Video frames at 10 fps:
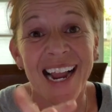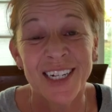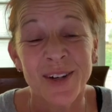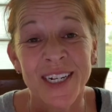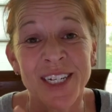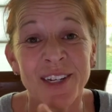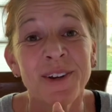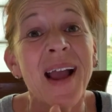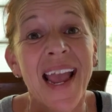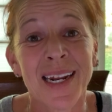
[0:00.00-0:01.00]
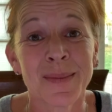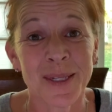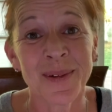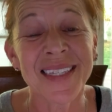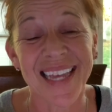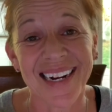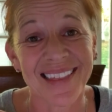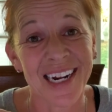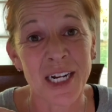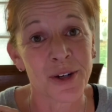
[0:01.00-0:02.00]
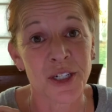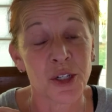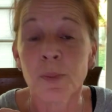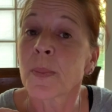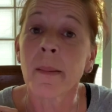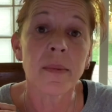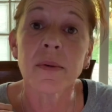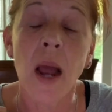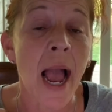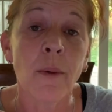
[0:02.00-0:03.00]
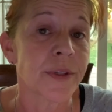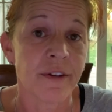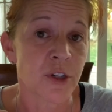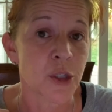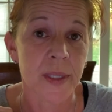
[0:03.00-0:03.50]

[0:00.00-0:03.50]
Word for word: tricked you and I'm so excited that I tricked you, but I will never do it